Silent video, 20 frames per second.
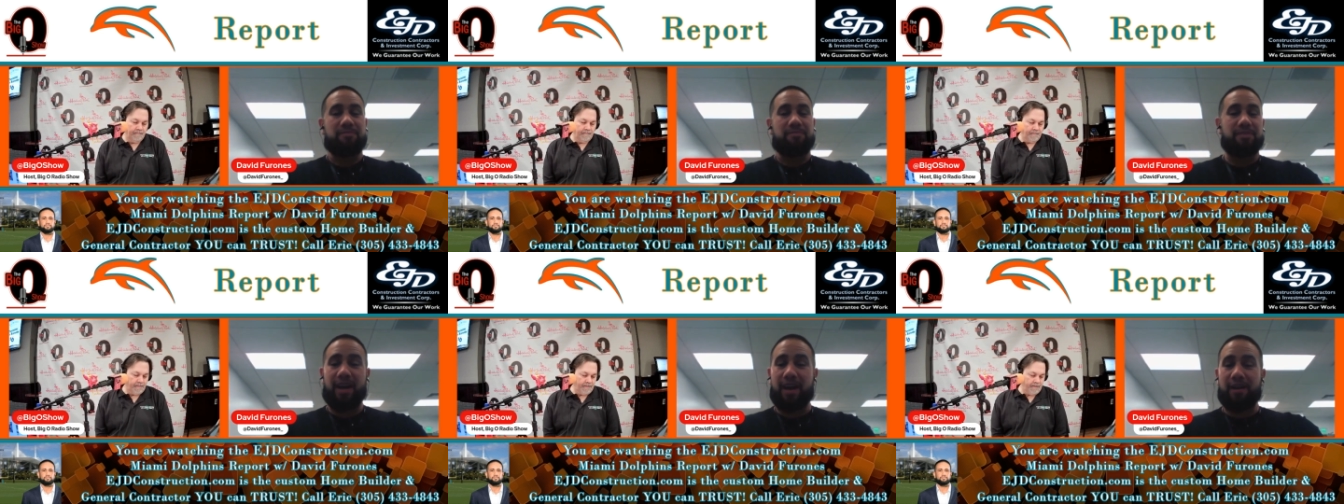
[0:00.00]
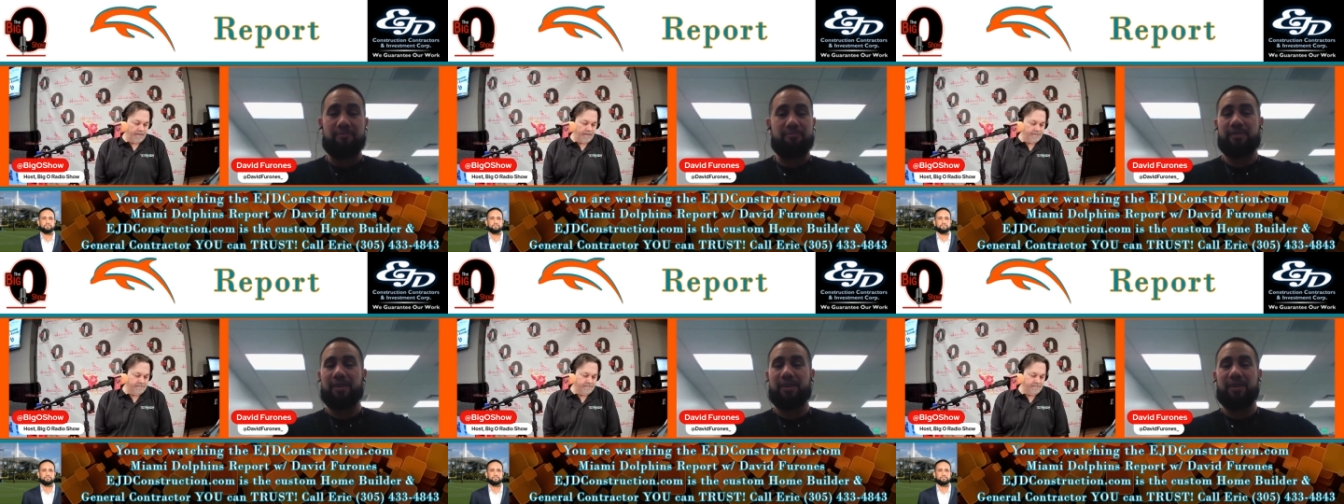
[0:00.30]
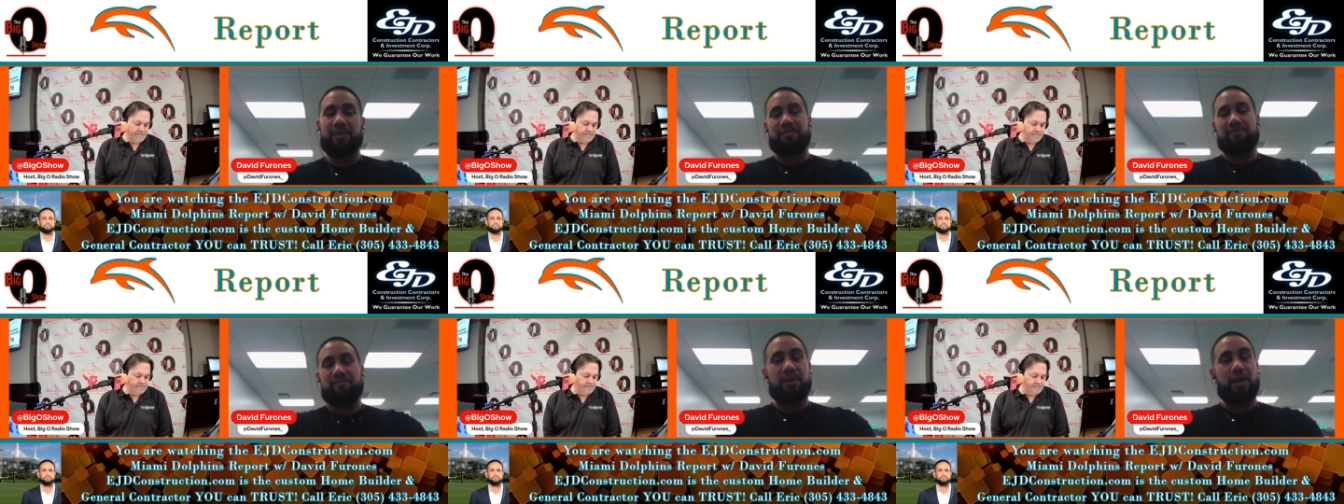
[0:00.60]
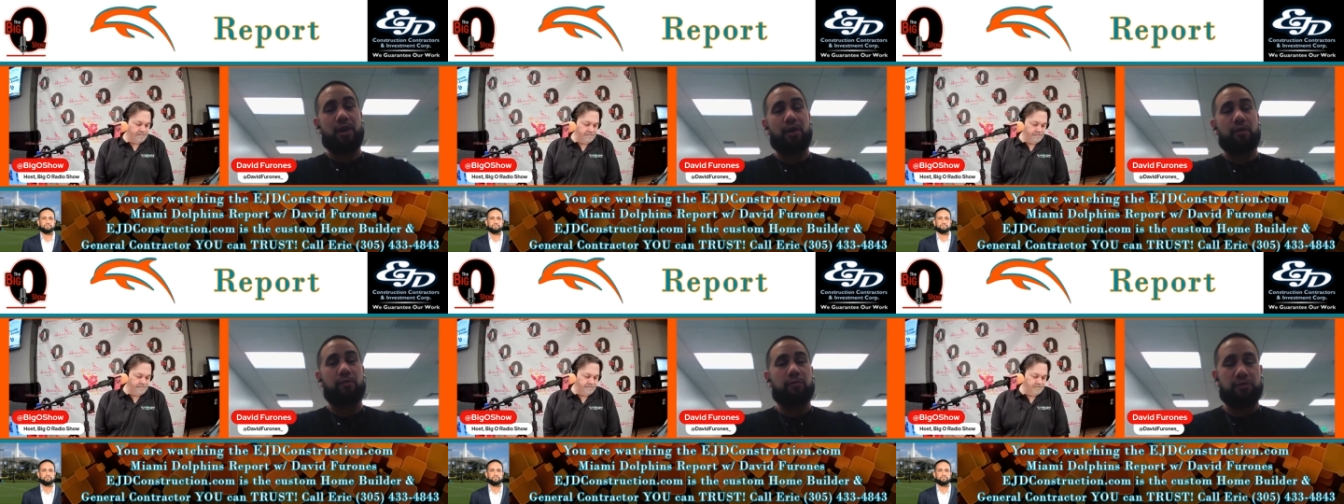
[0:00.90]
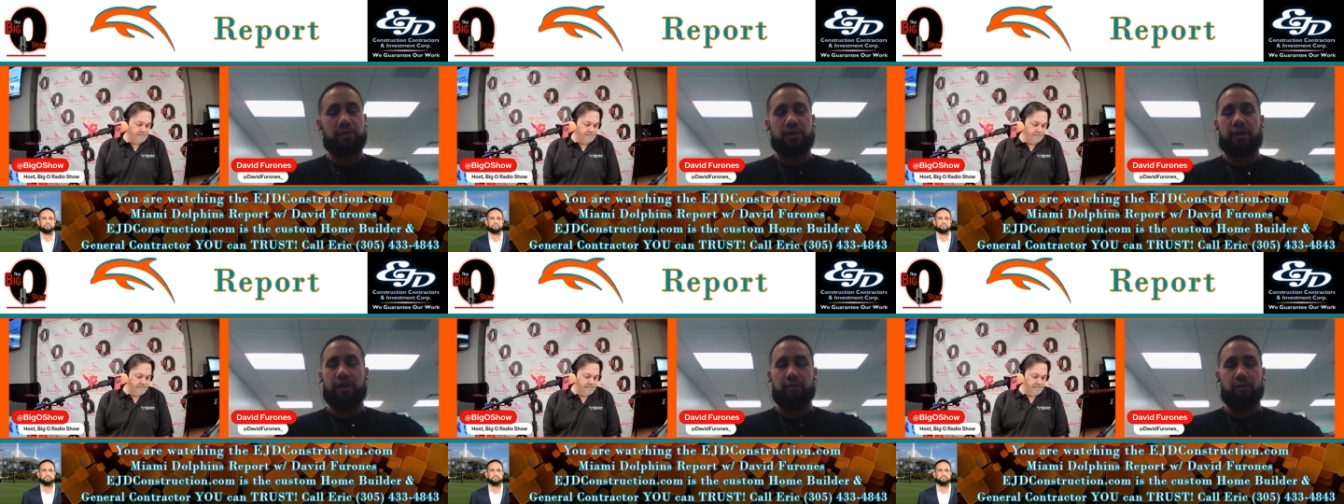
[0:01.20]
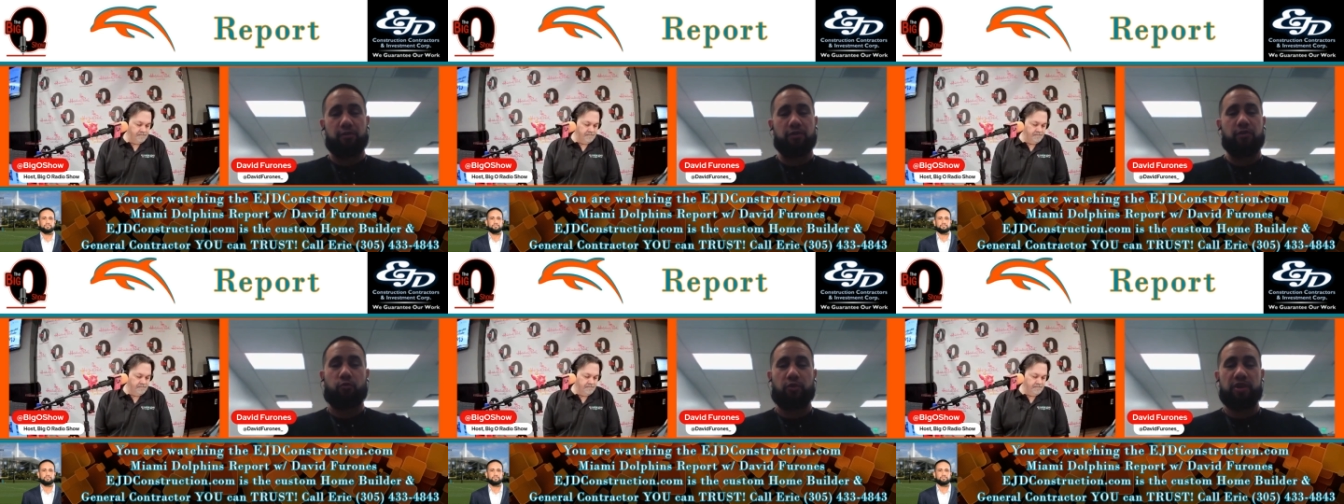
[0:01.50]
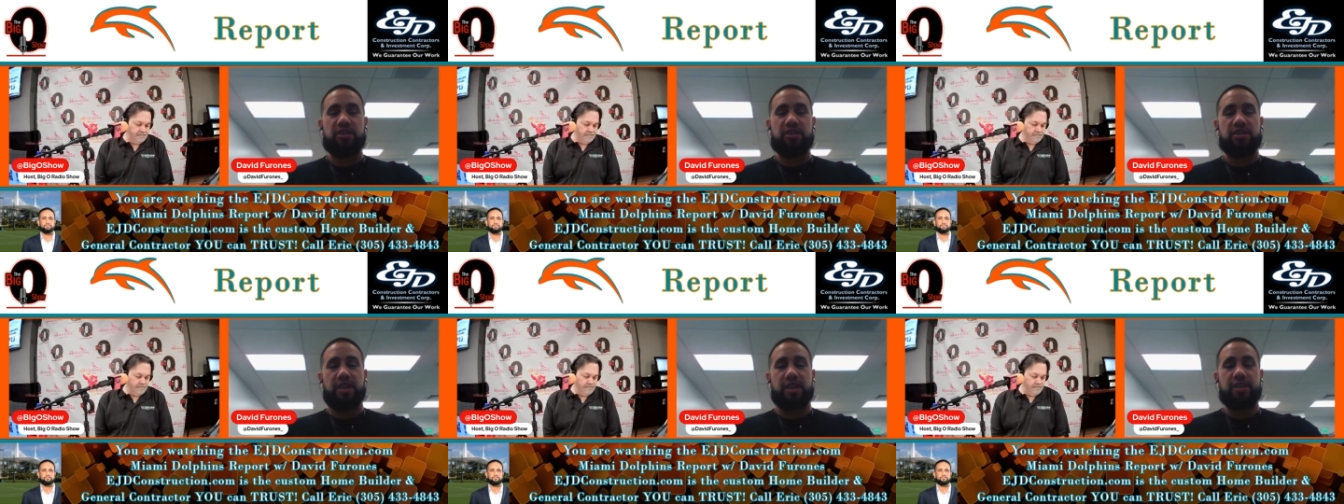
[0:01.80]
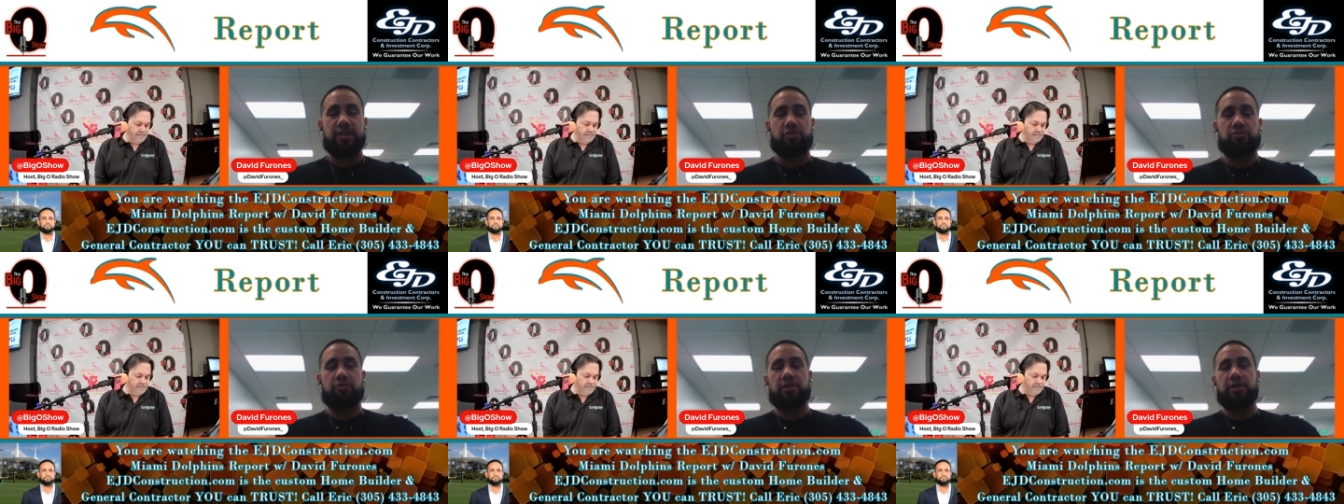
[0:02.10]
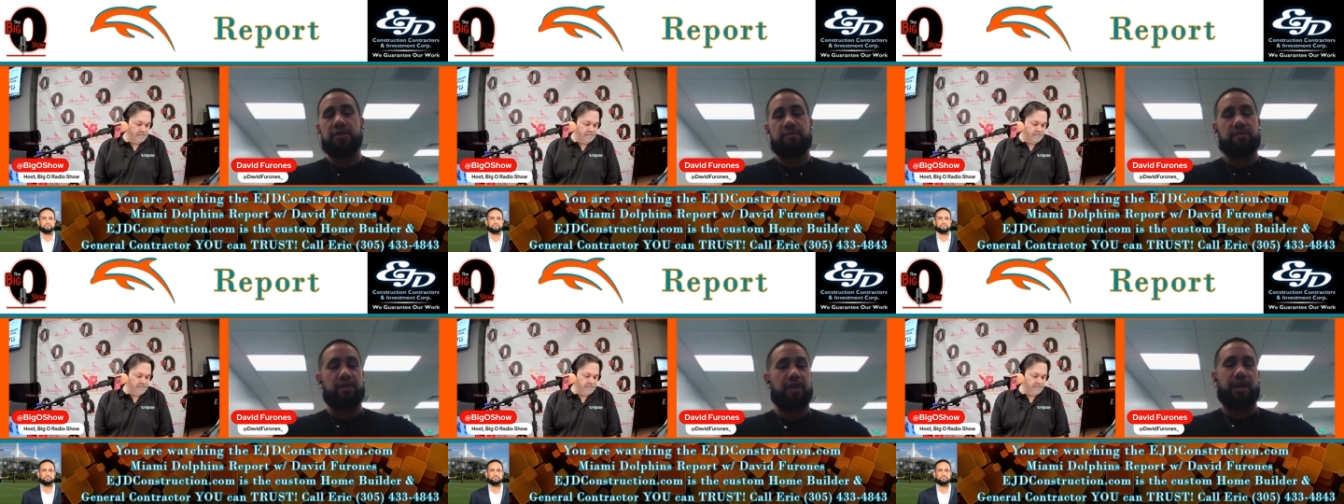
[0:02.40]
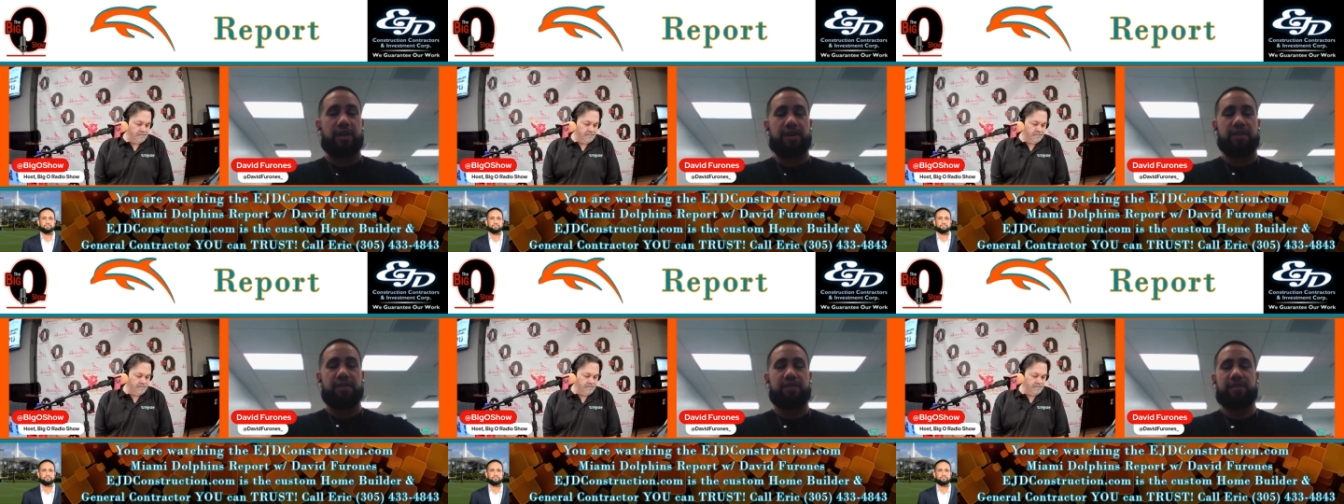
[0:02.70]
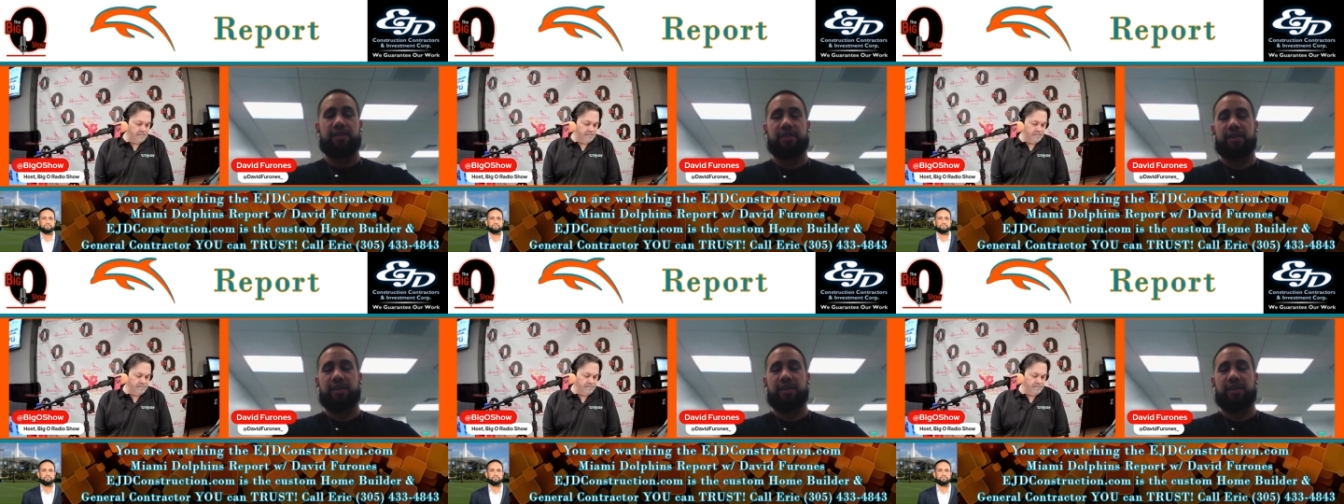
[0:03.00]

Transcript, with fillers: yeah, uh, the the recent history, uh,